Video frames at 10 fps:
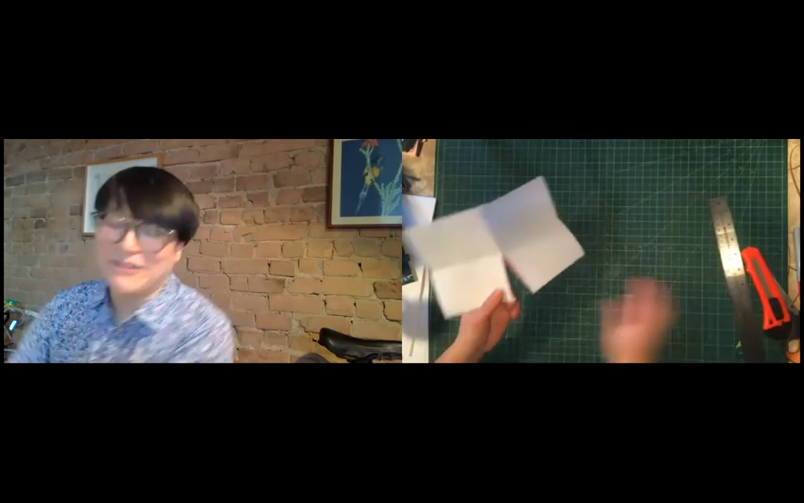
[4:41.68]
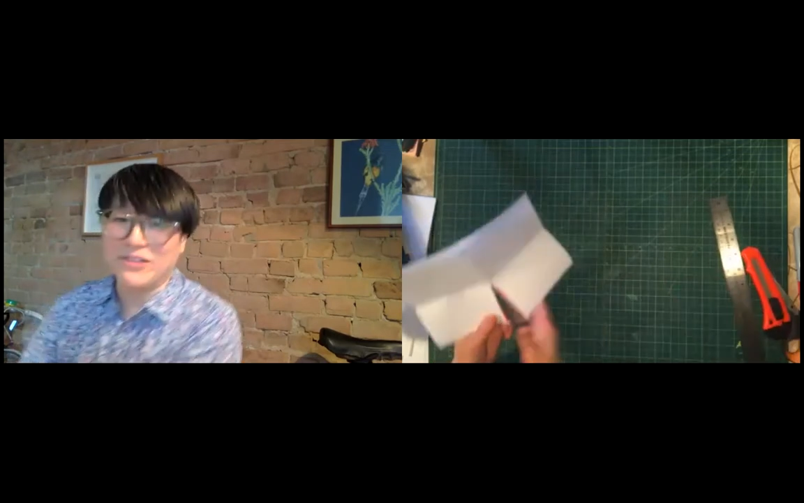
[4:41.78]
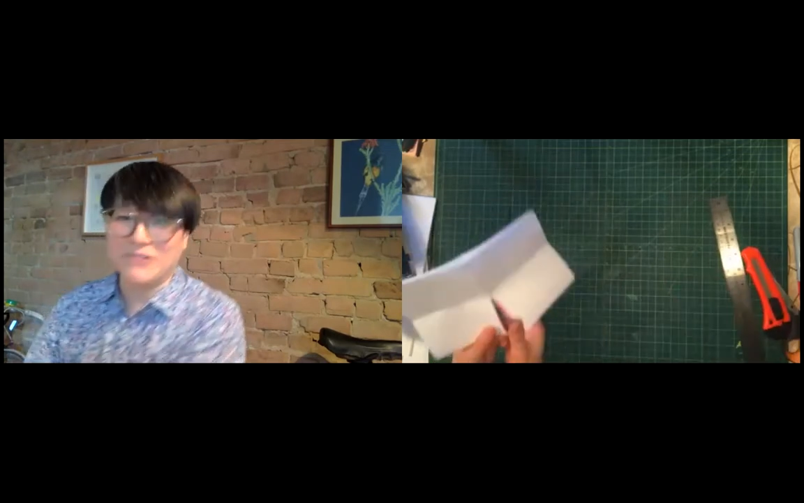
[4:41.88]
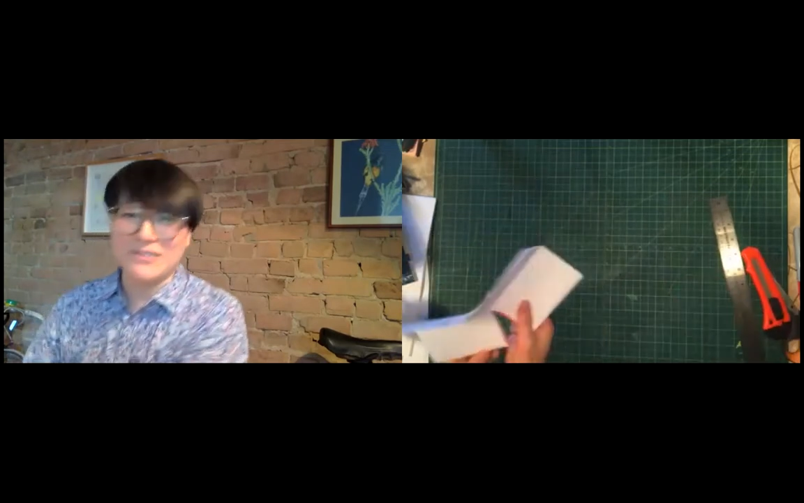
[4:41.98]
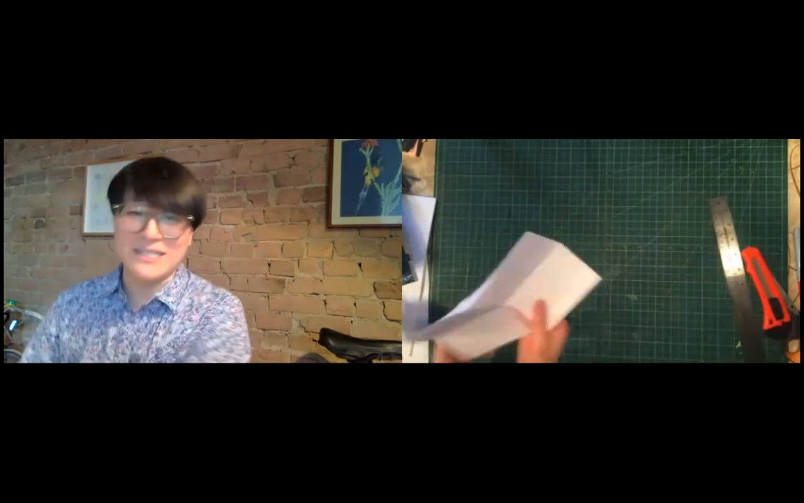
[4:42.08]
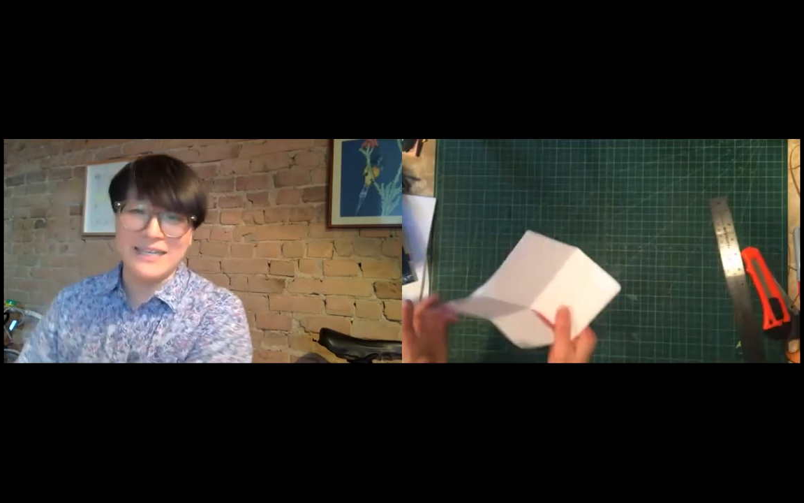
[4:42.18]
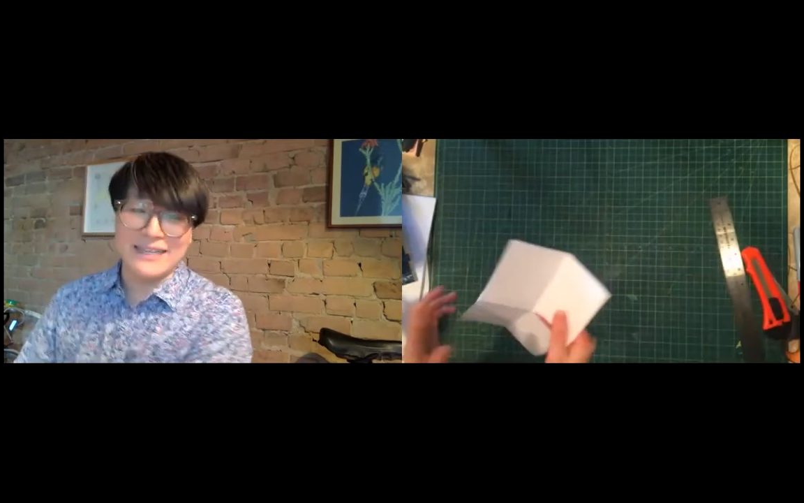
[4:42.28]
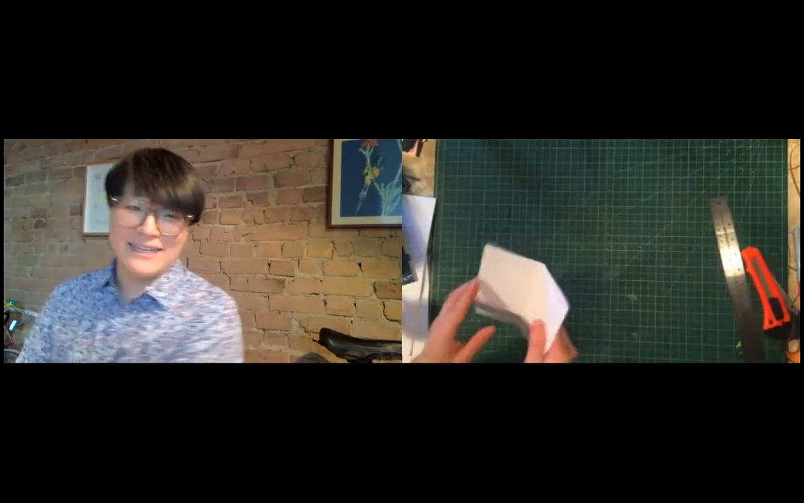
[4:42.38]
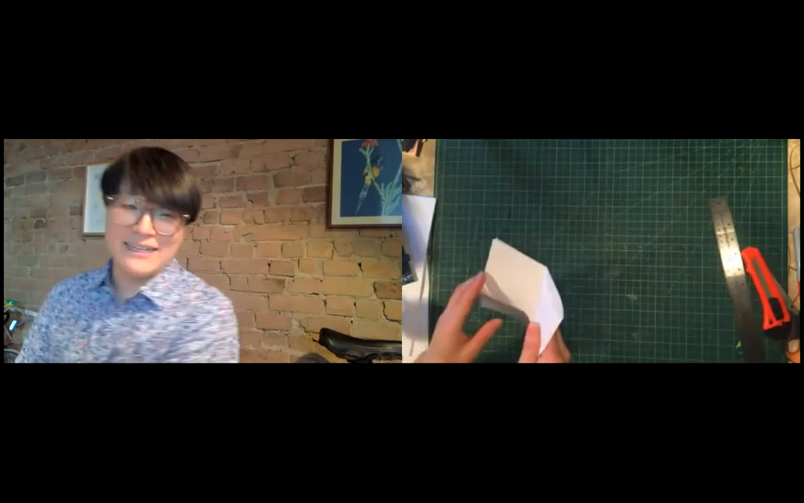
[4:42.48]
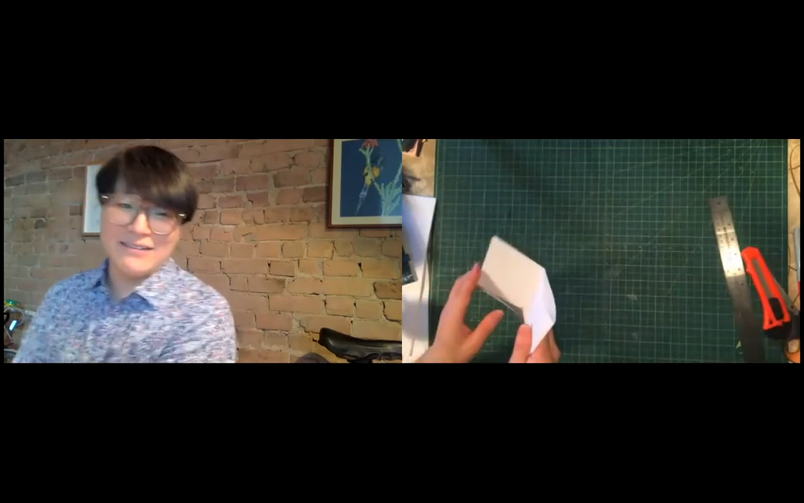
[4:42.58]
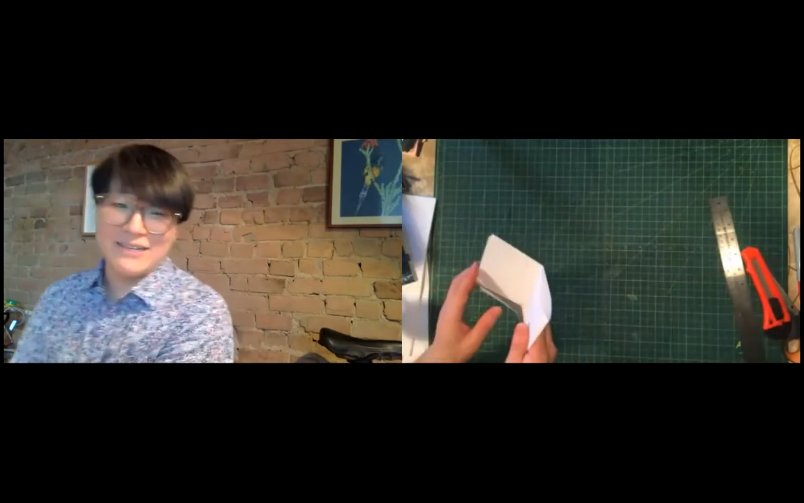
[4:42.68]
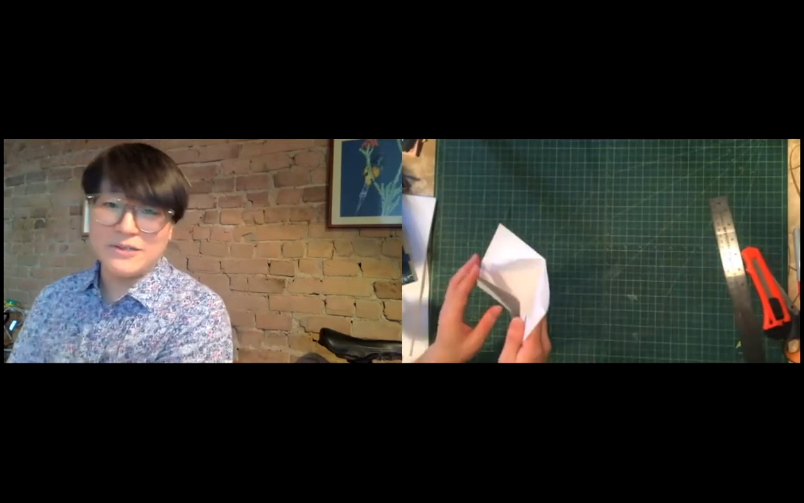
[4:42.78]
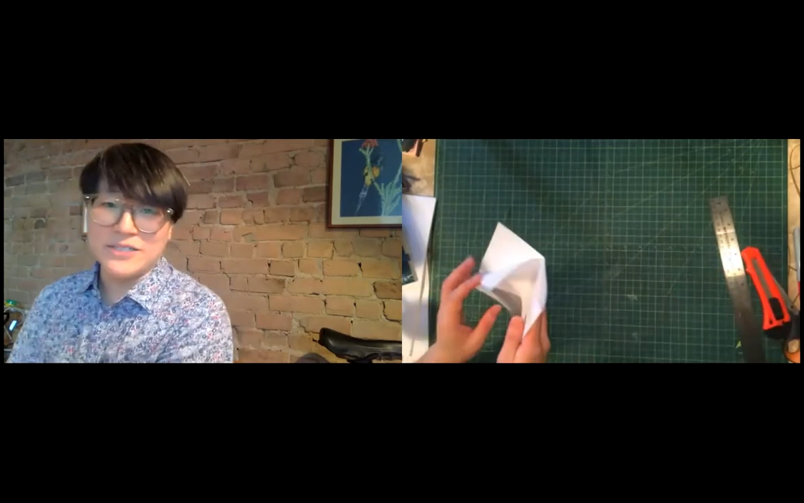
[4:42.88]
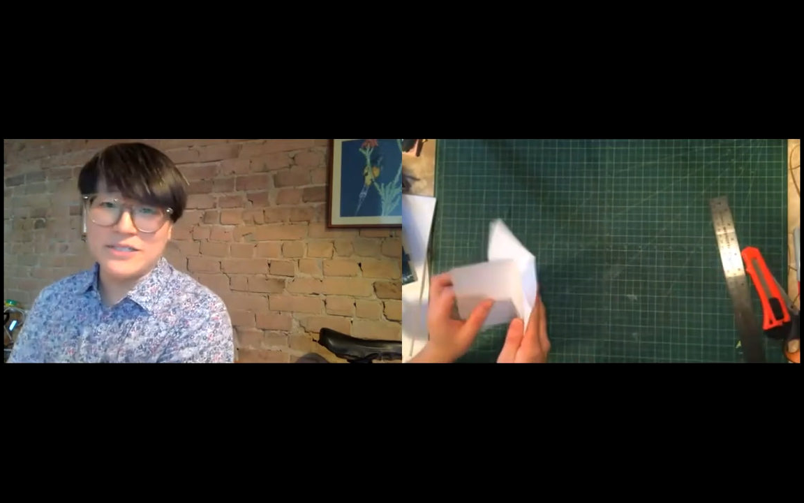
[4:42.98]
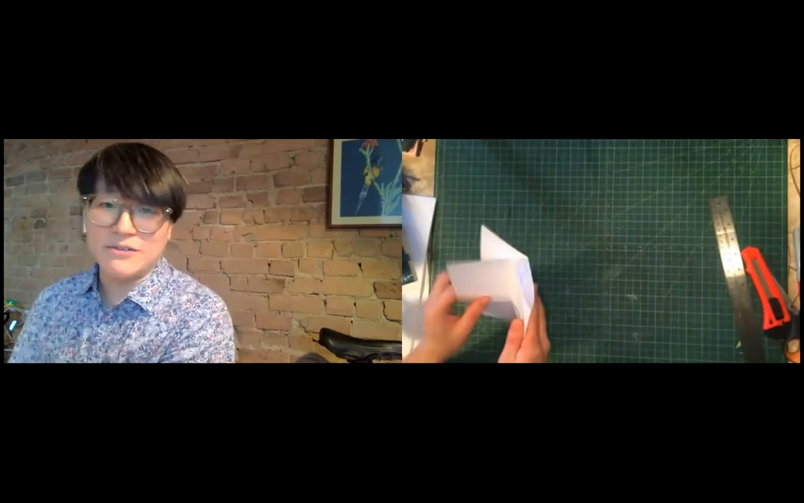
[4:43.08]
those, like then you could
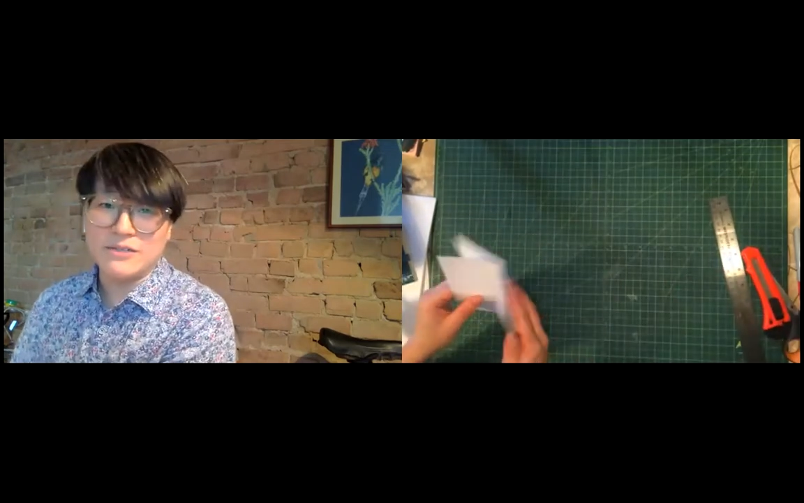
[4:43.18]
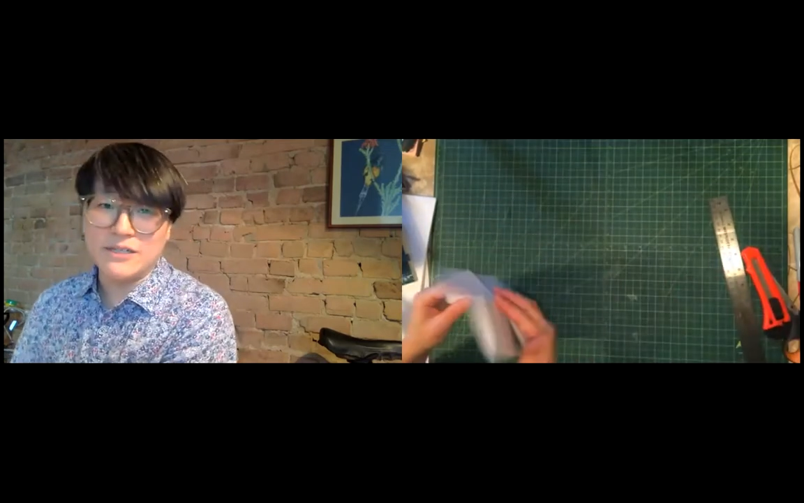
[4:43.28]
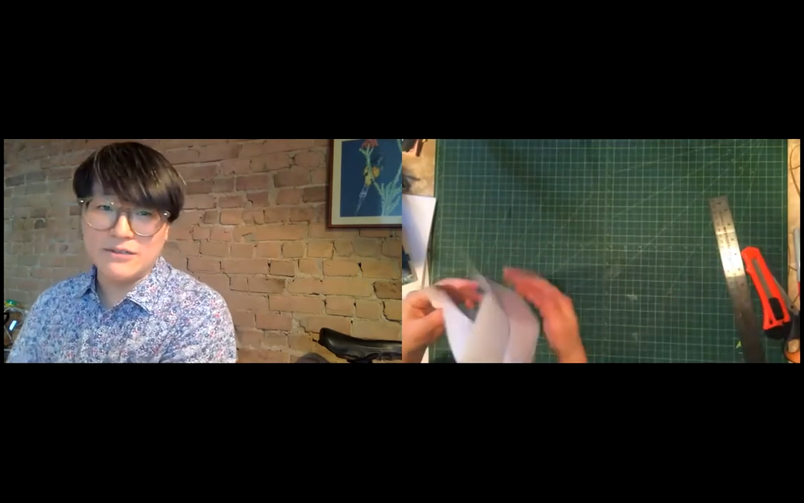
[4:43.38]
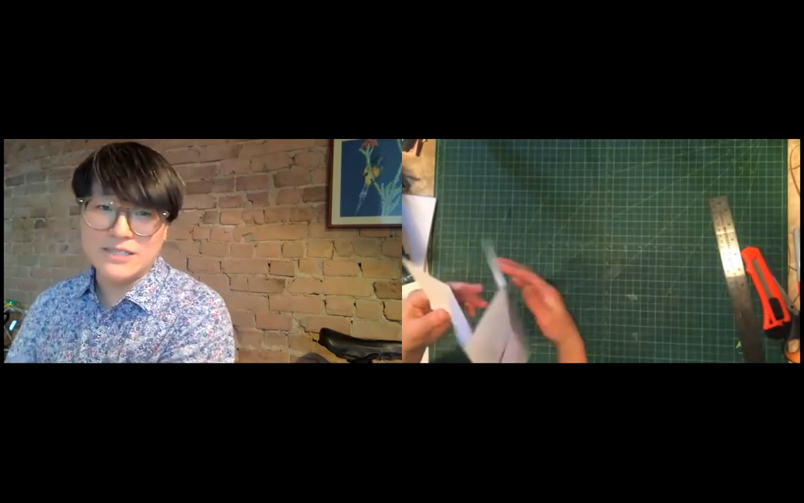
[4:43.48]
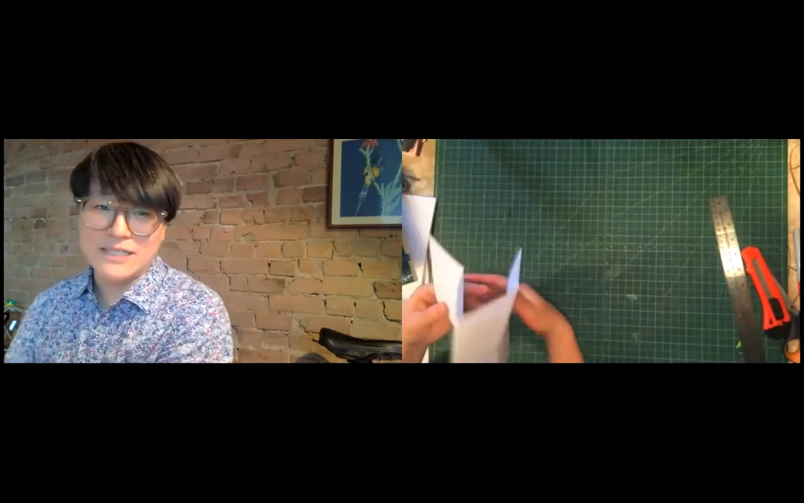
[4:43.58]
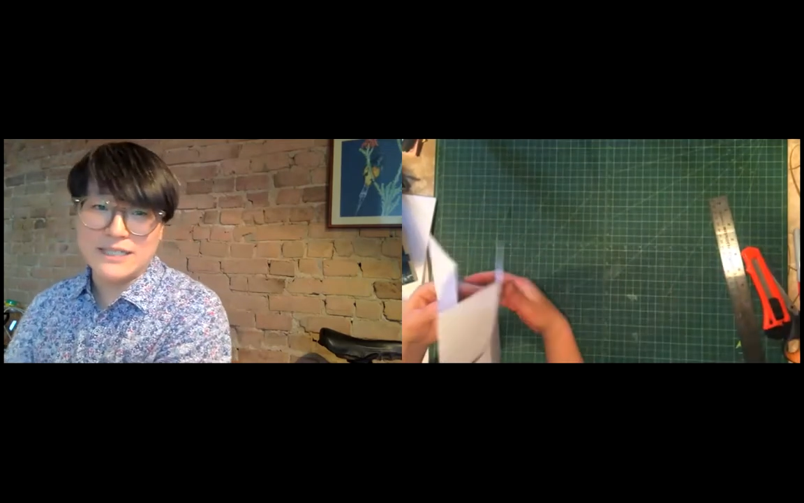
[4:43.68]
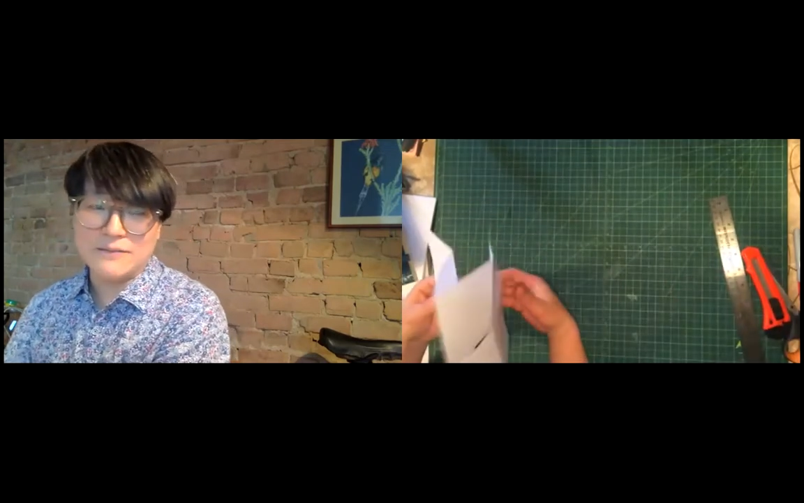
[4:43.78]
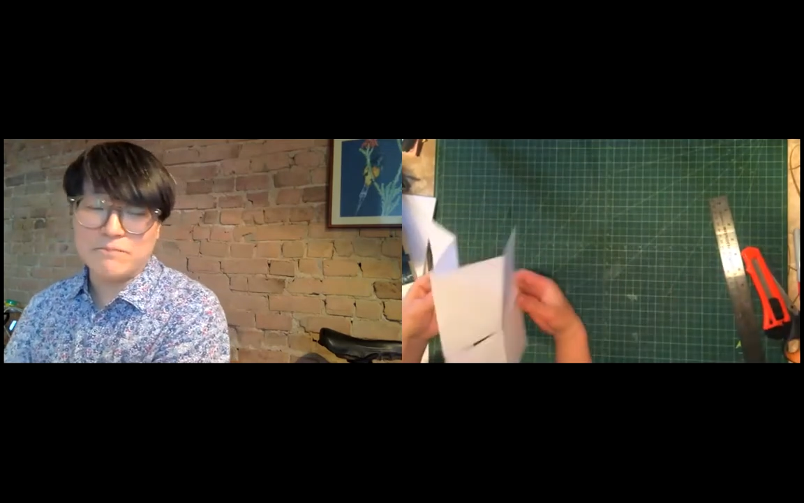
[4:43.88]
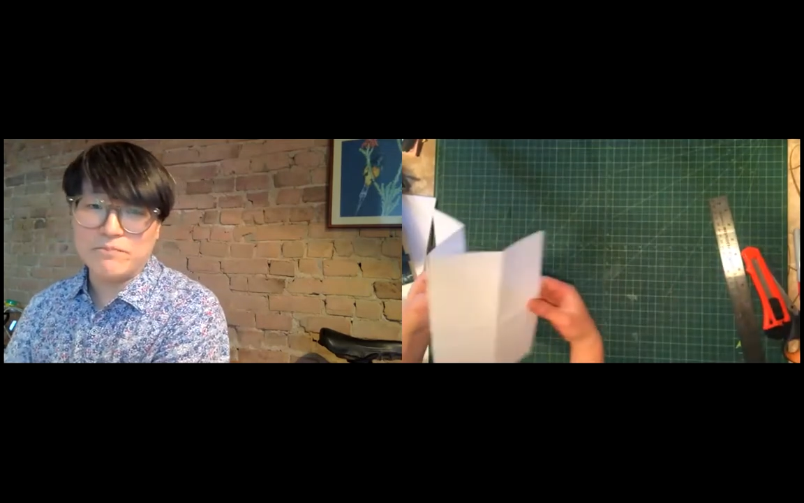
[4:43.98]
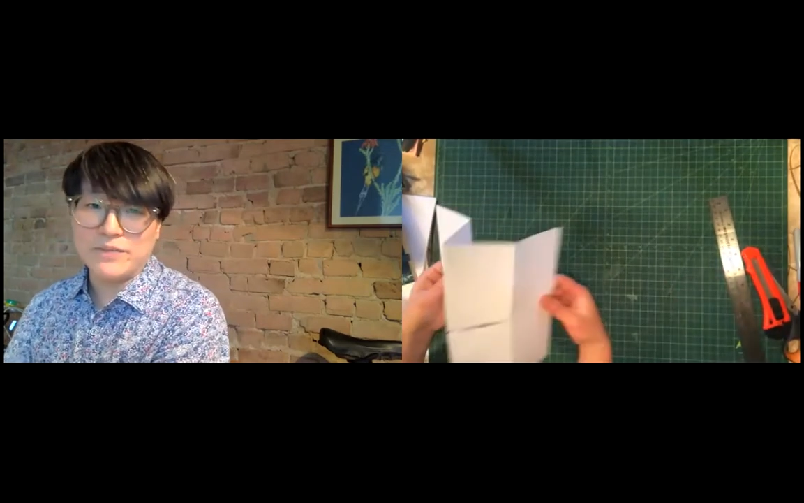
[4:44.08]
also use the